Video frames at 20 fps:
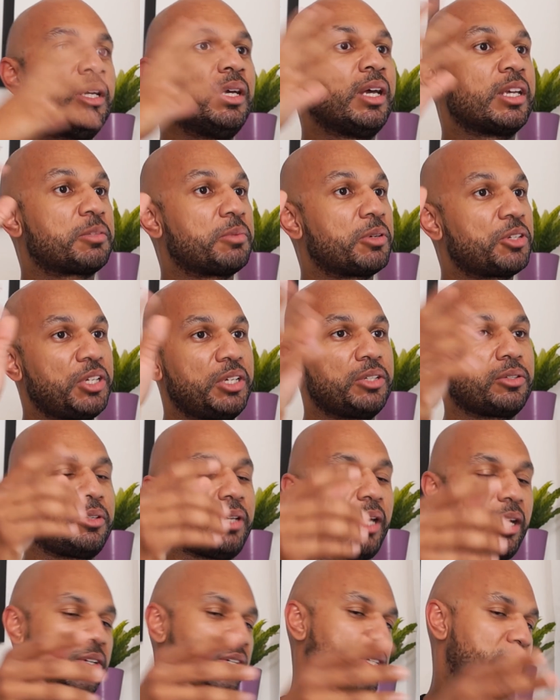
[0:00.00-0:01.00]
It's much easier than
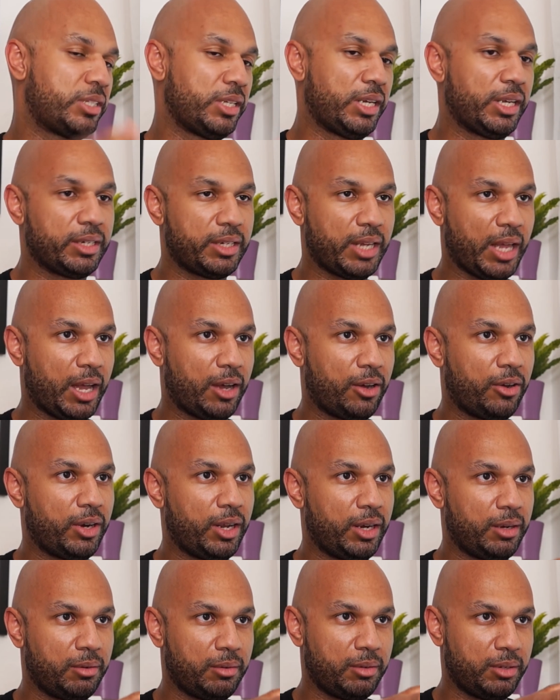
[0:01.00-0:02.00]
actually sitting down
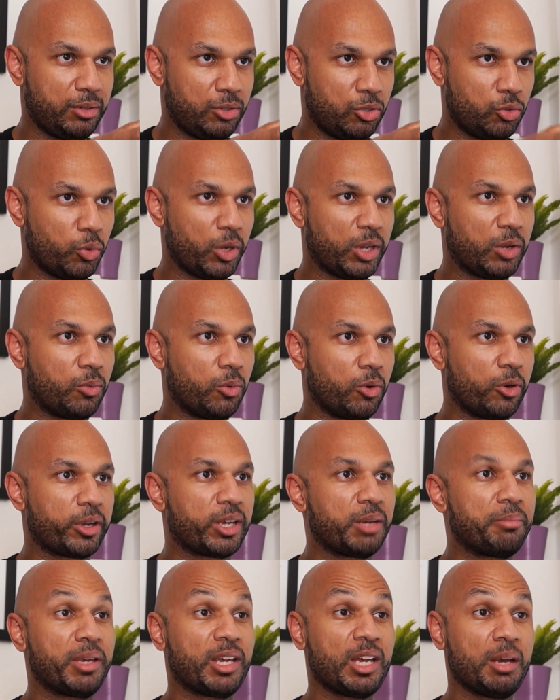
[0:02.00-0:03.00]
and doing work
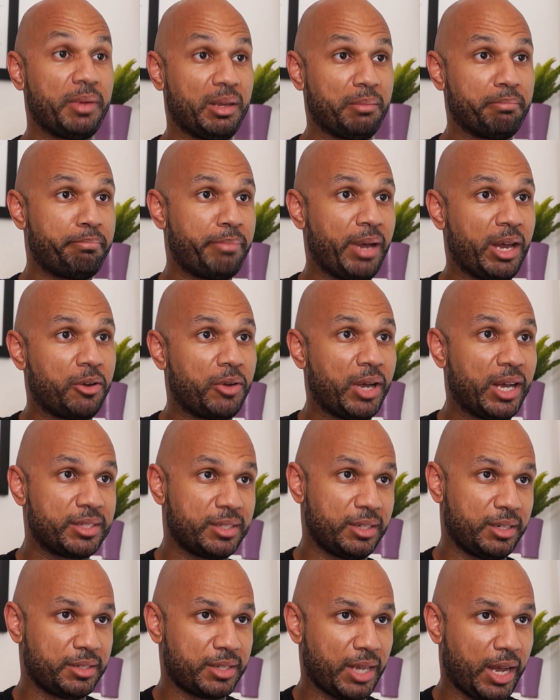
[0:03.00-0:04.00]
and becoming better as
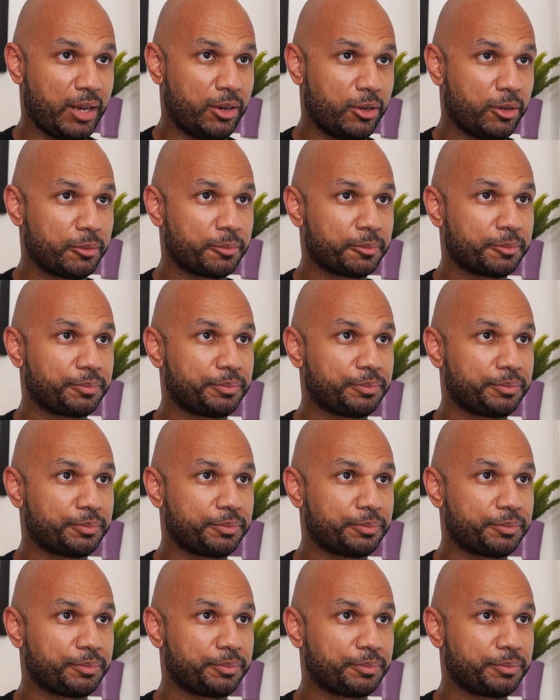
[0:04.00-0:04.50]
a designer.